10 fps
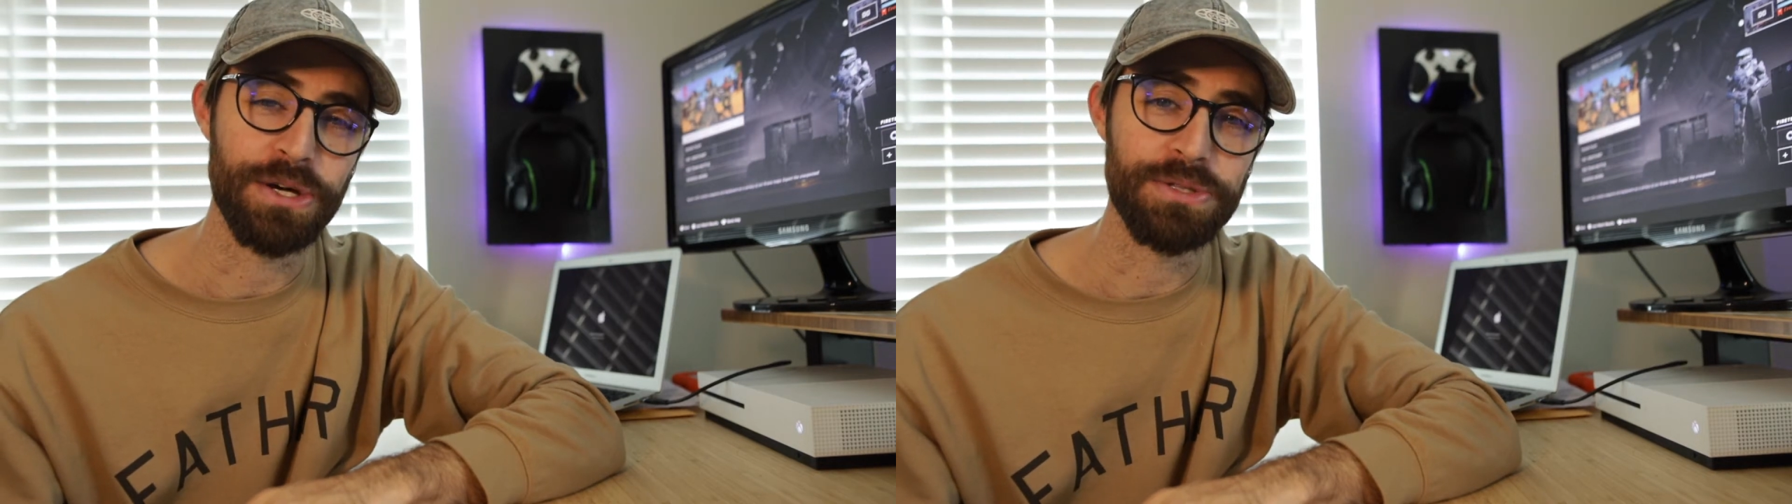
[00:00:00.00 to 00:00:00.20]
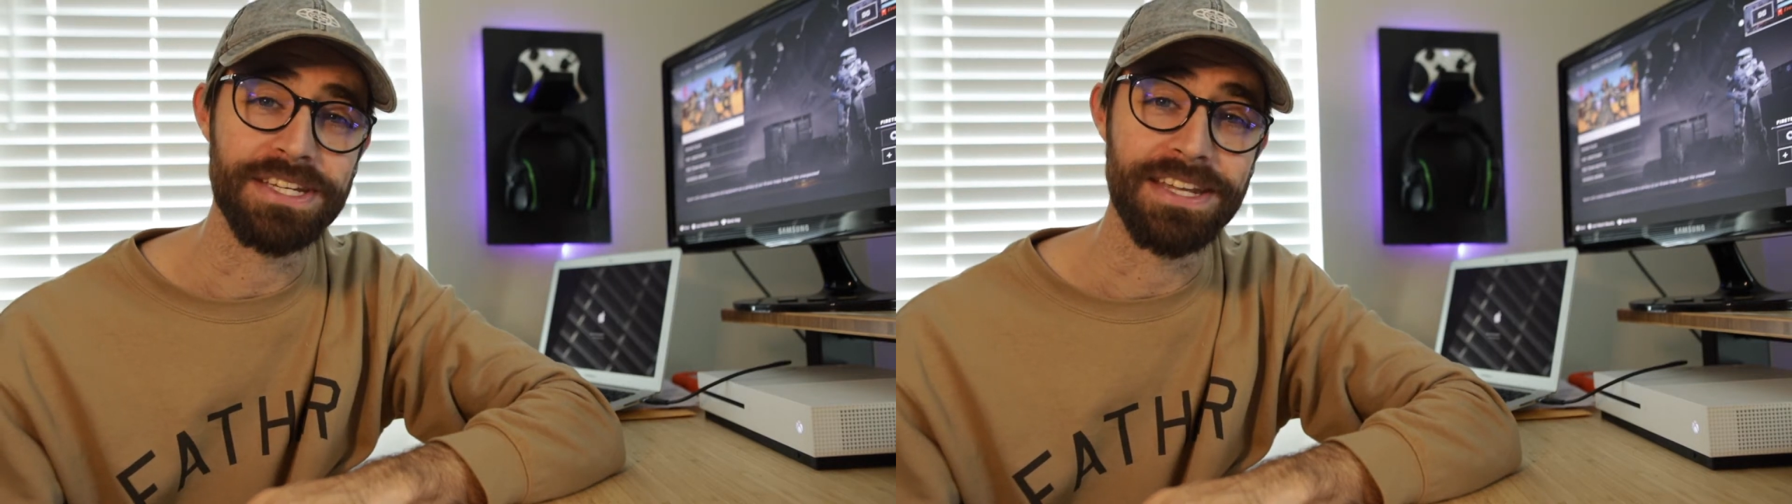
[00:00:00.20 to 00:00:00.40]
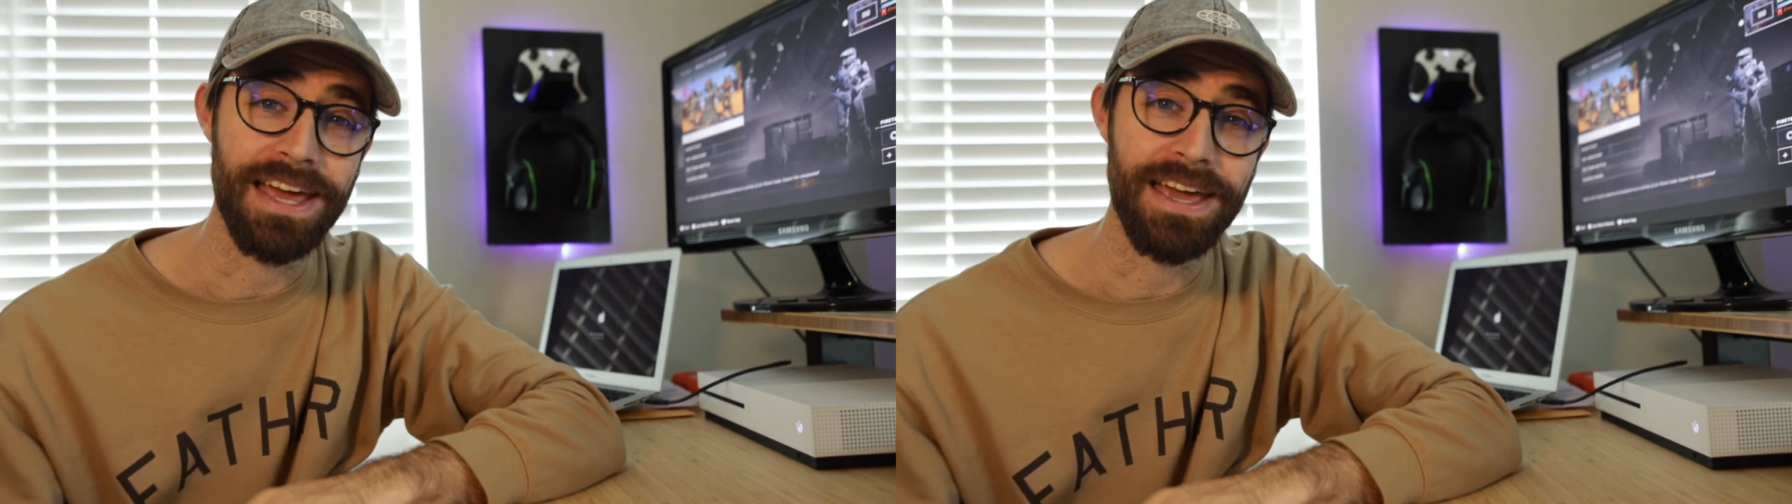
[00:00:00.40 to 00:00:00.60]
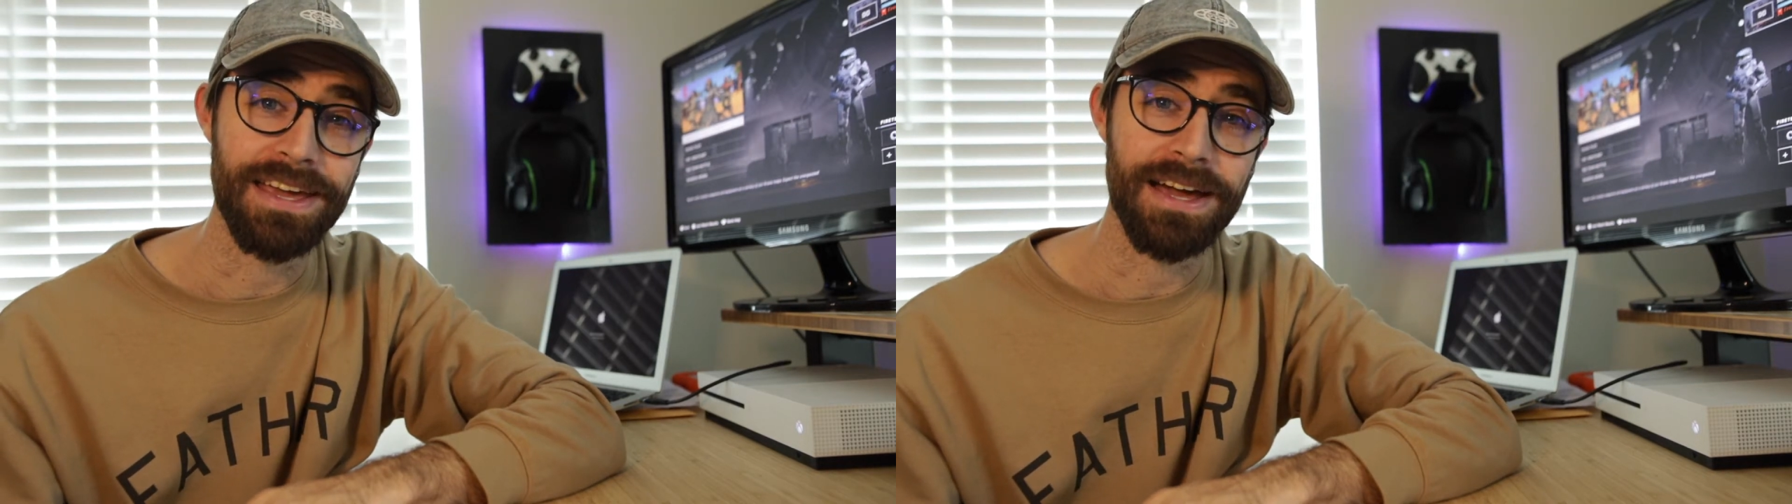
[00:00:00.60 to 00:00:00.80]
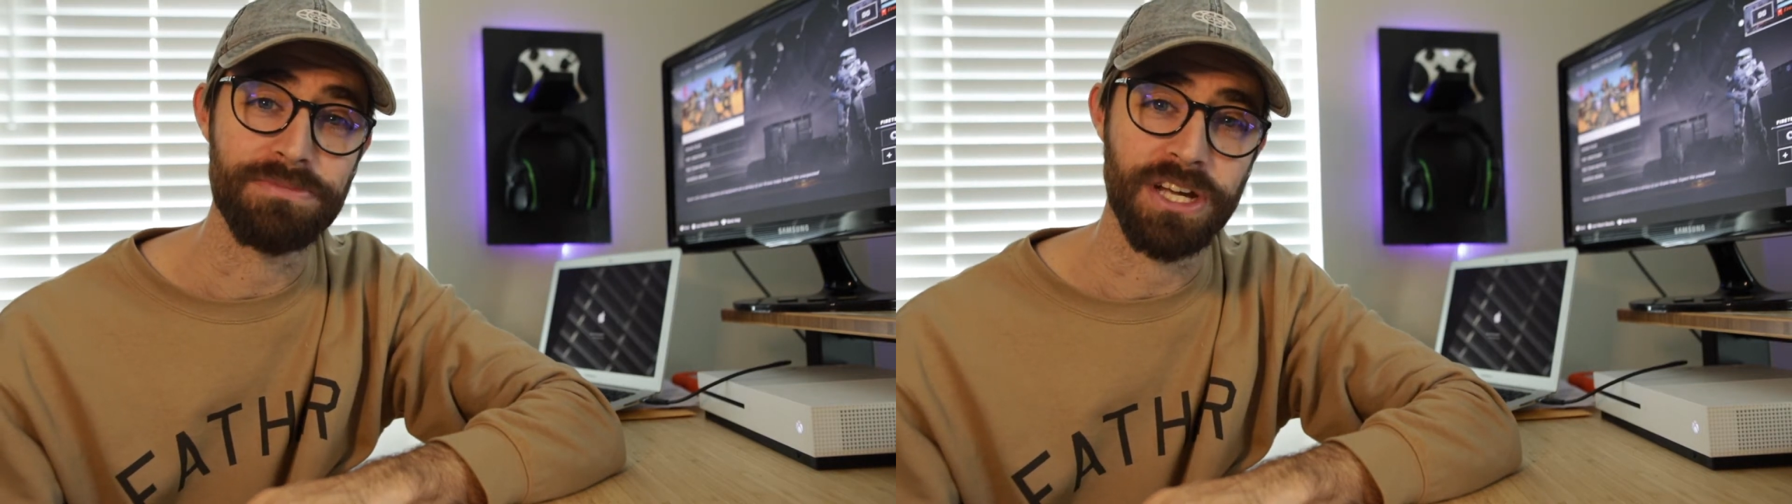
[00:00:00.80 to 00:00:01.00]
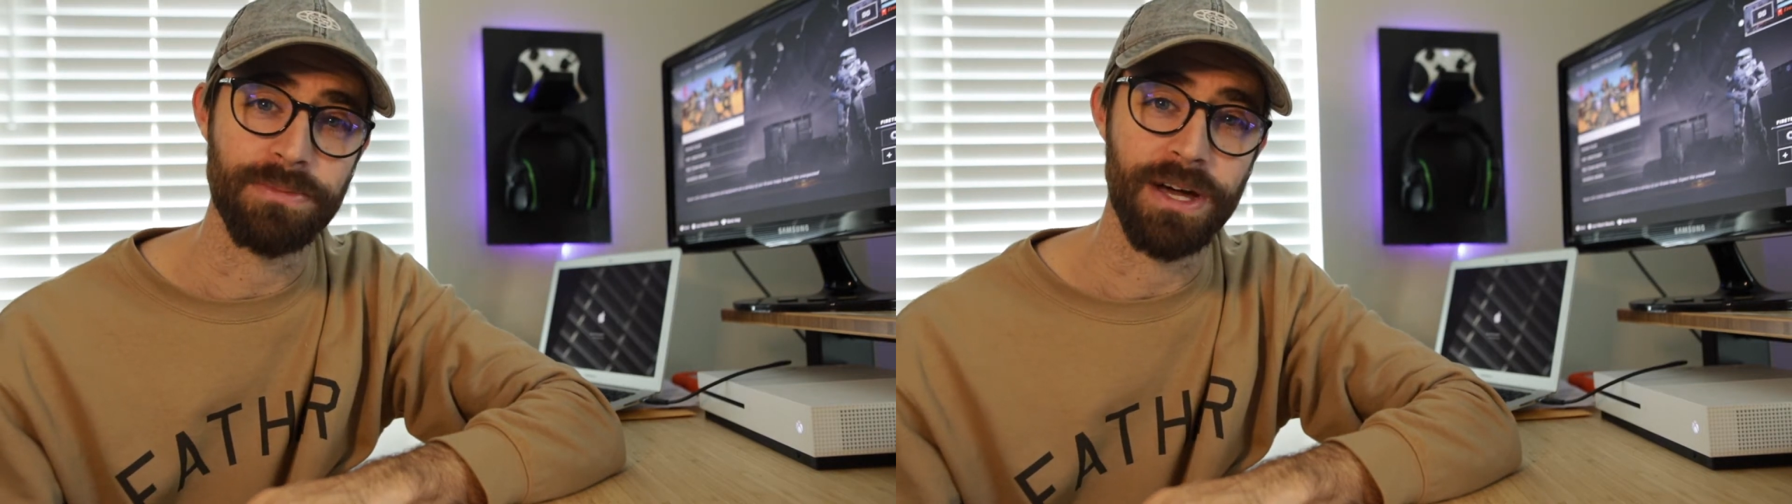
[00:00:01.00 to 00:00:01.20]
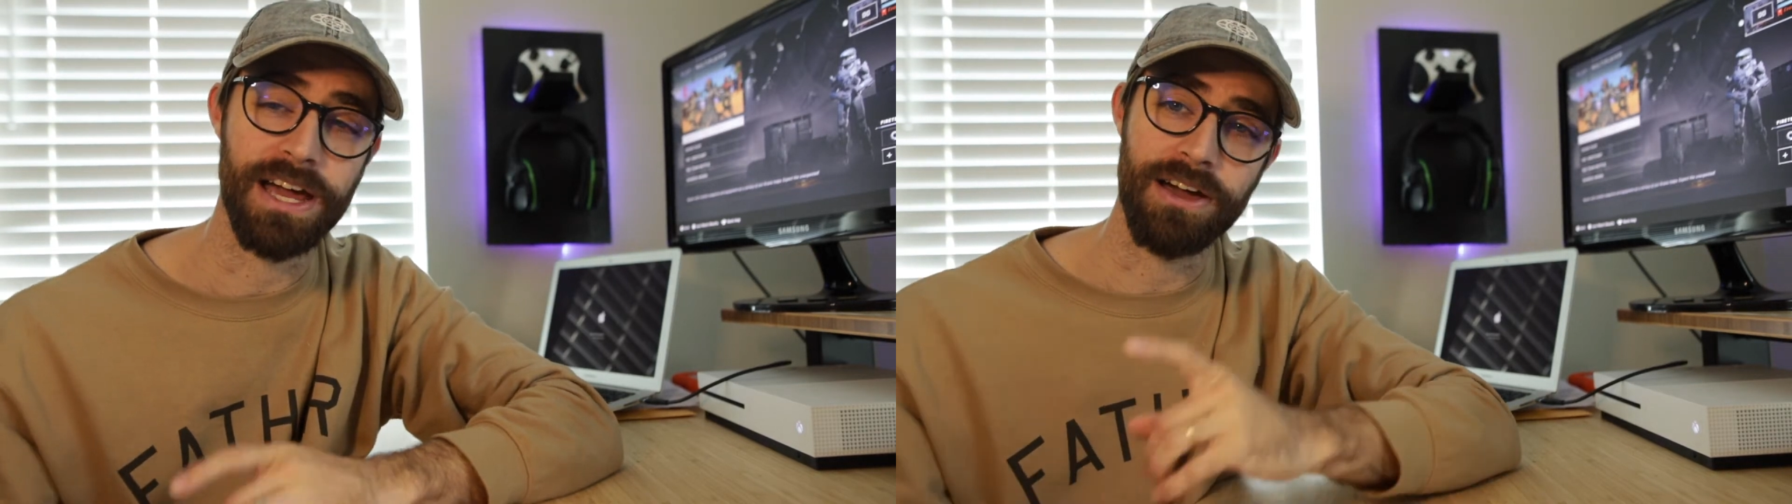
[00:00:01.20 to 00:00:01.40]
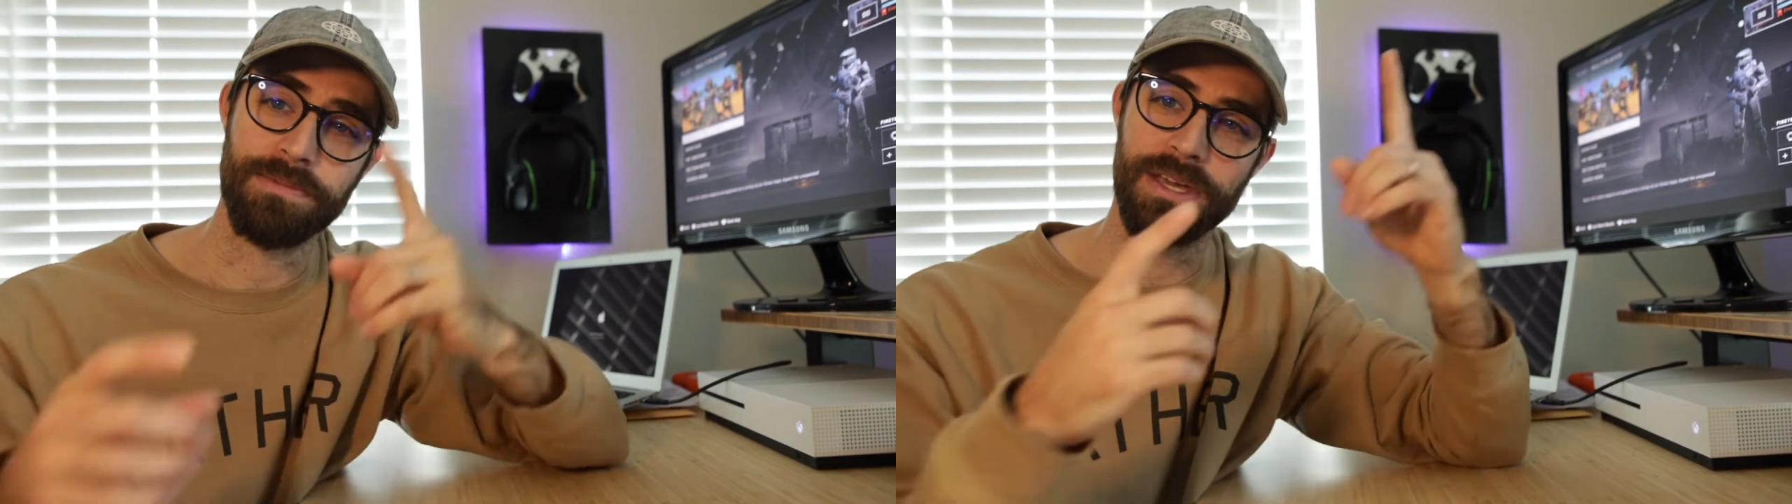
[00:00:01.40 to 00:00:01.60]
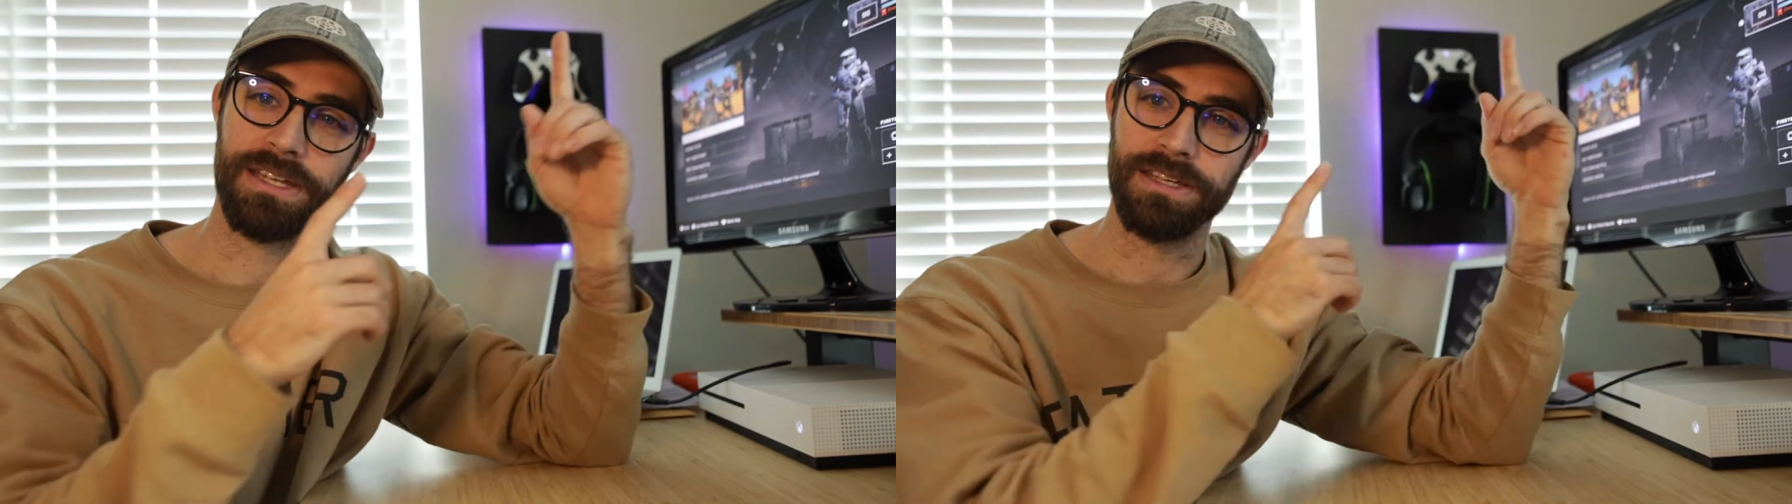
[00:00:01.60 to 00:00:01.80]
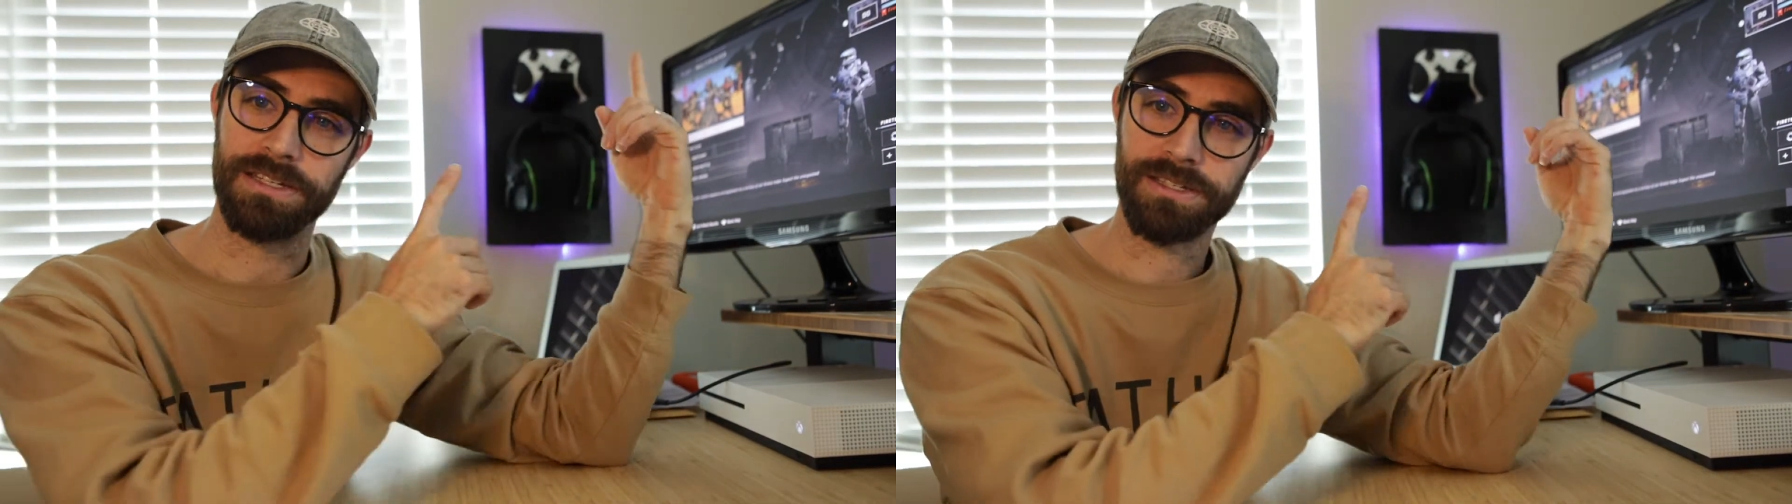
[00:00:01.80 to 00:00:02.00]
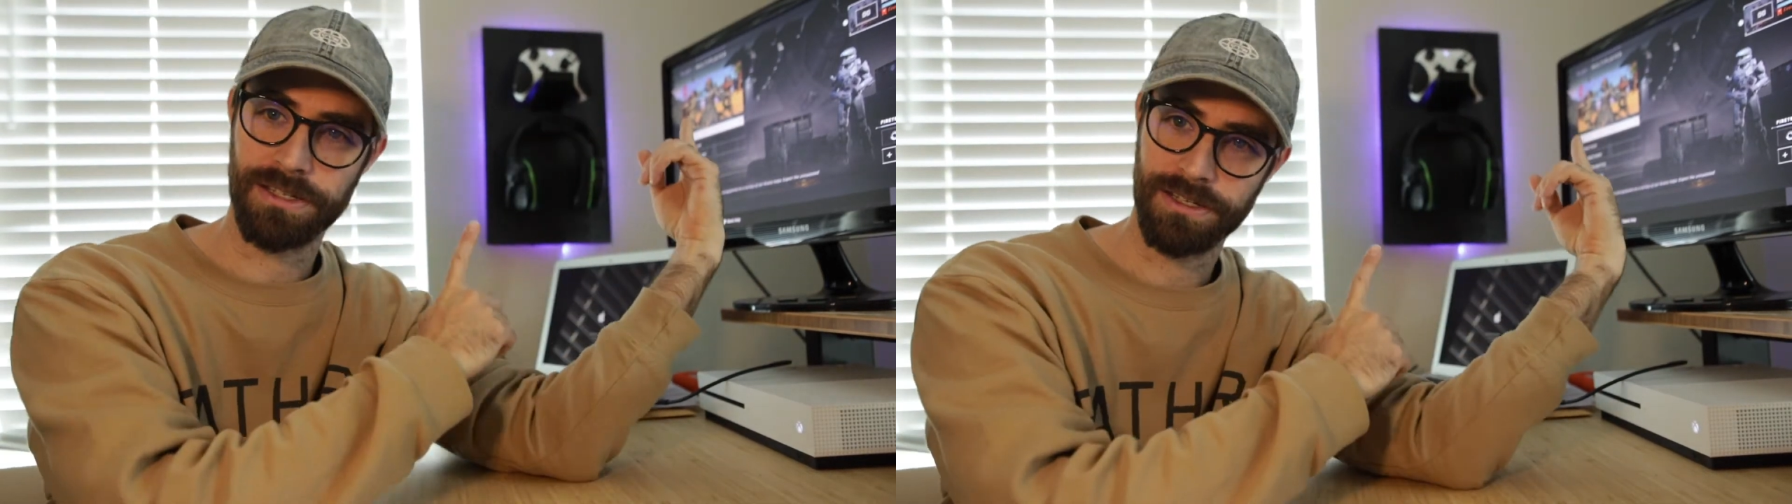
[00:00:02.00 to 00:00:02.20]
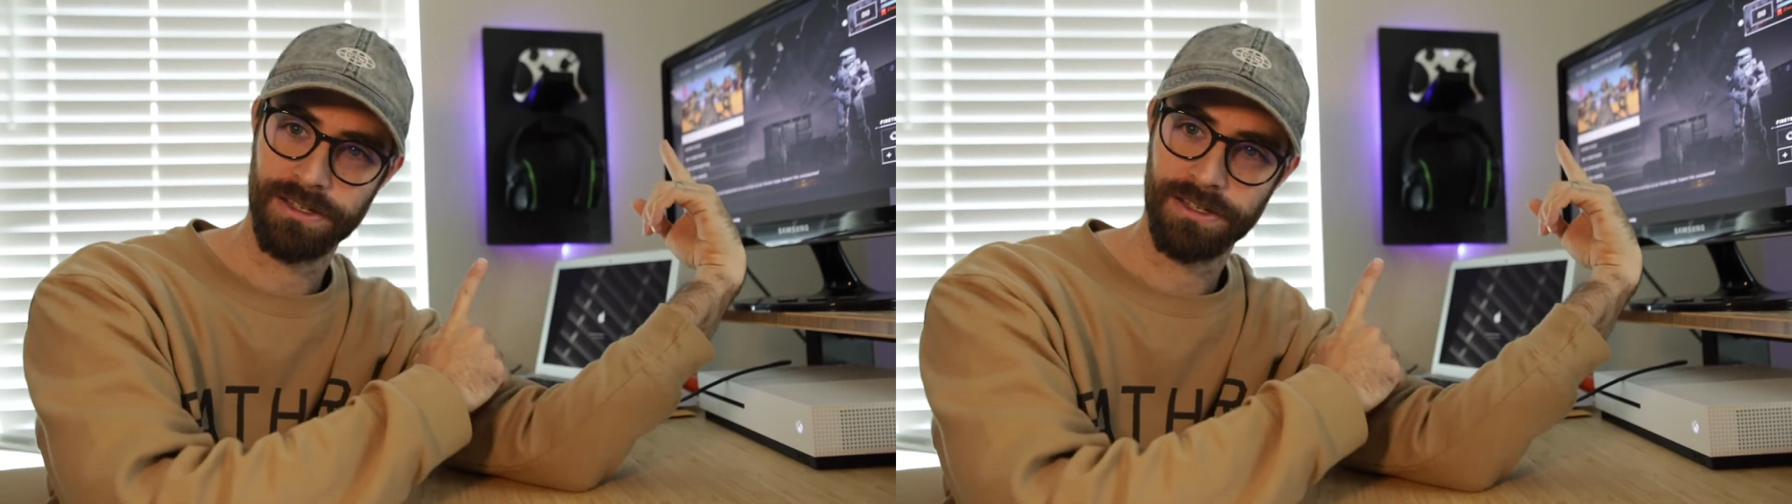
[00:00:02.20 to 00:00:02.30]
Today I'm talking about how I made this